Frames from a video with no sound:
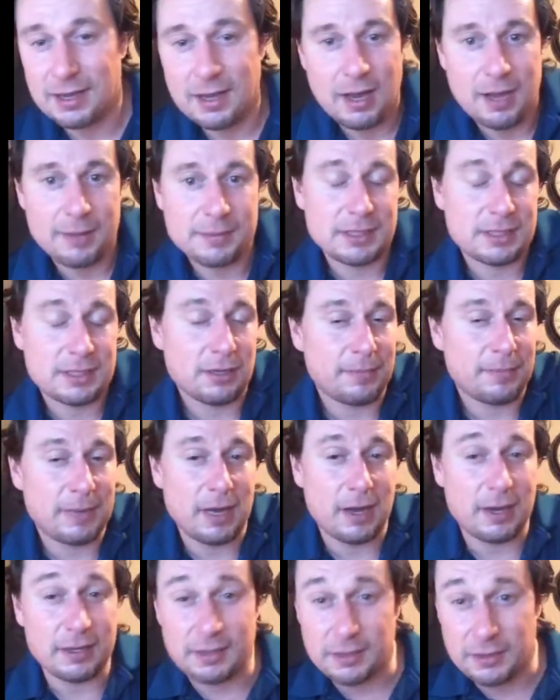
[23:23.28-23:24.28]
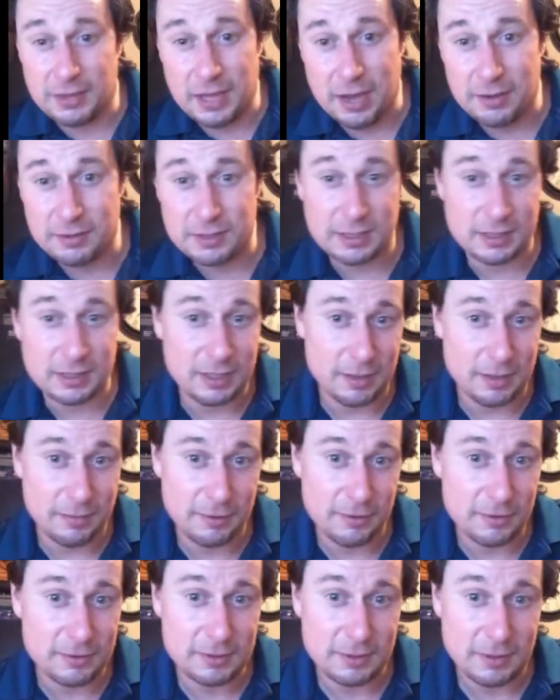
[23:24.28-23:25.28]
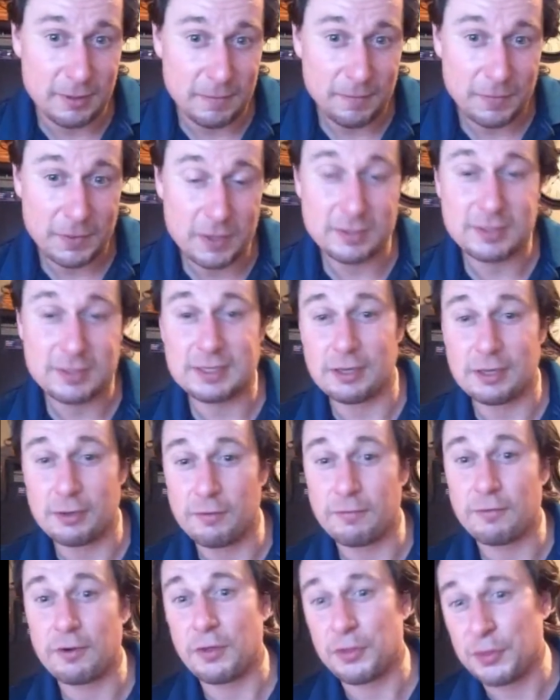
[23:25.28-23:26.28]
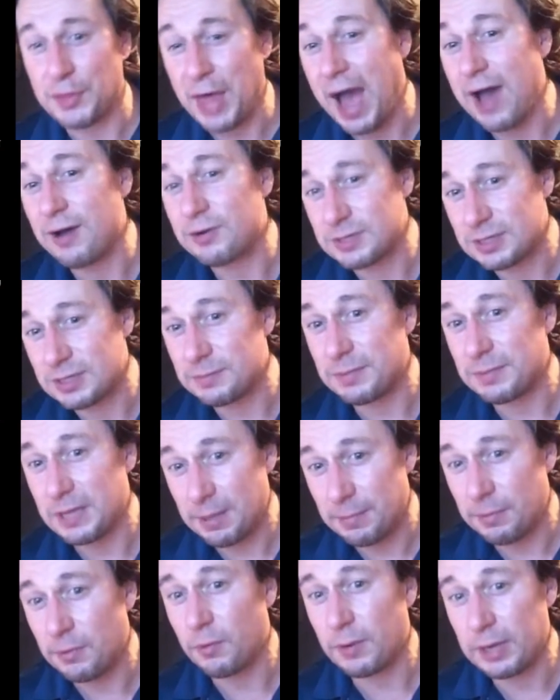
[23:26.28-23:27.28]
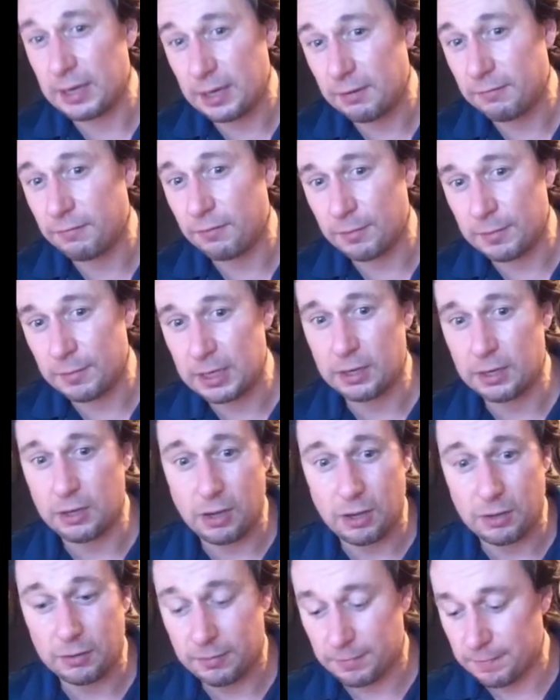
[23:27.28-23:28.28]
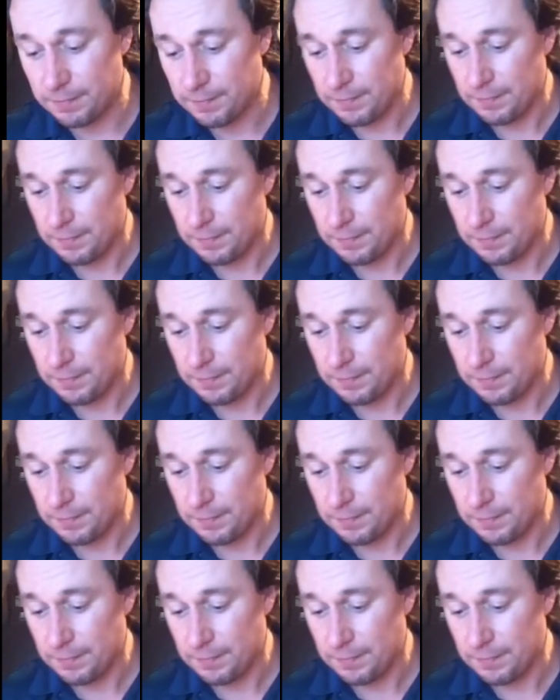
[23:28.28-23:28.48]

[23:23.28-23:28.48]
still behind 1,000 numbers. There's still over 1,000 people waiting for me to call them.